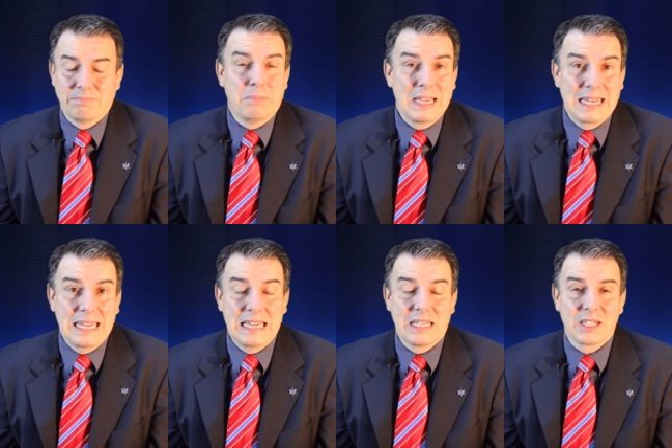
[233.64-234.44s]
big
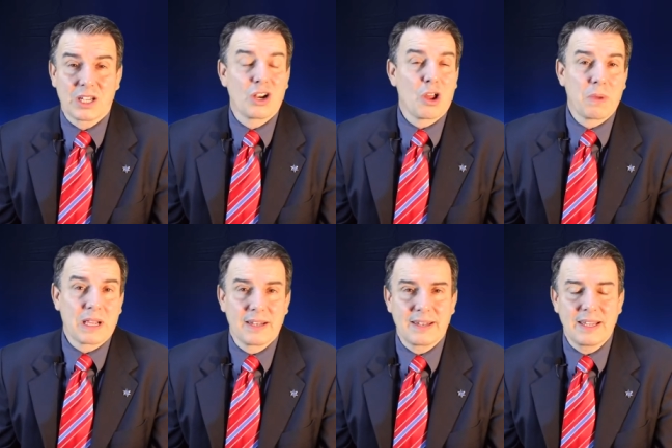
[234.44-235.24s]
needs,
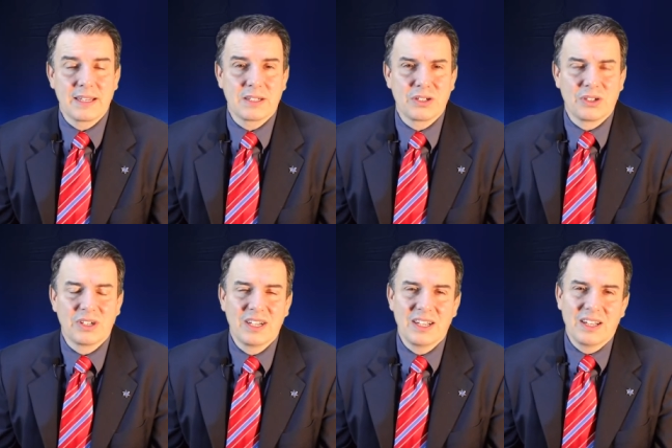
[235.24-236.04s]
economical needs.
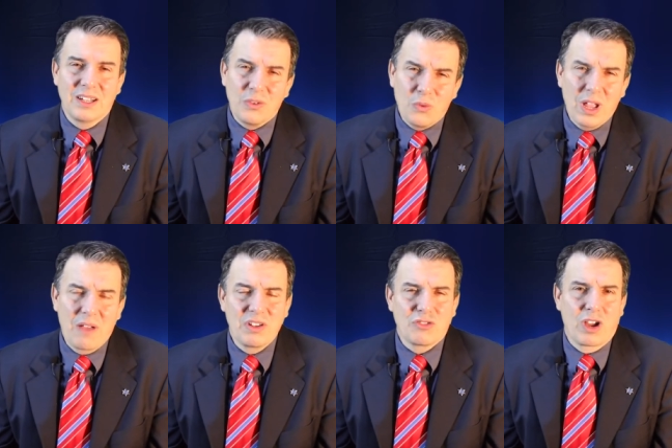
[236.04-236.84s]
So we
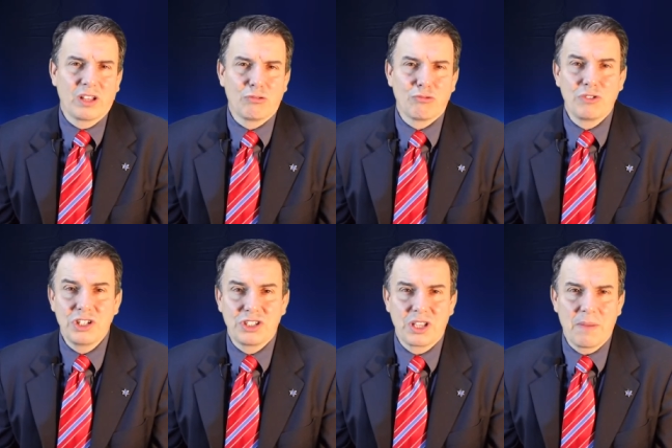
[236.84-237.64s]
have been trying to
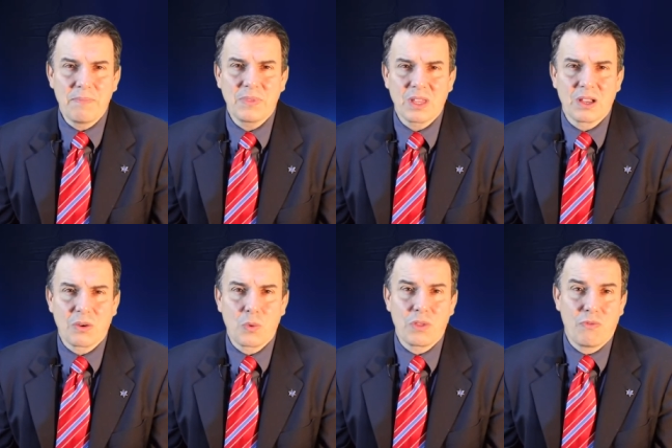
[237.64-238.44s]
reach them
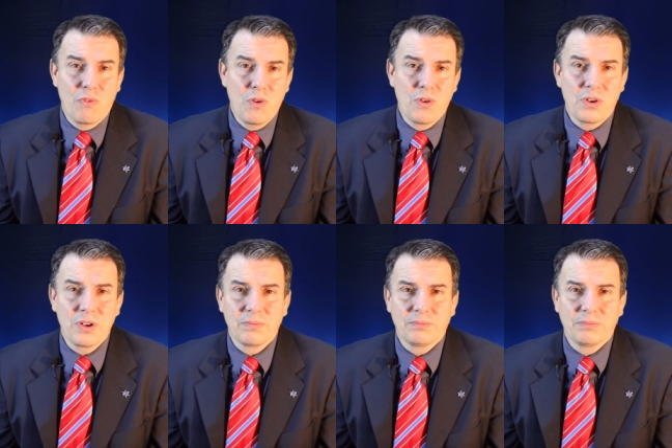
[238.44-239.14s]
with food,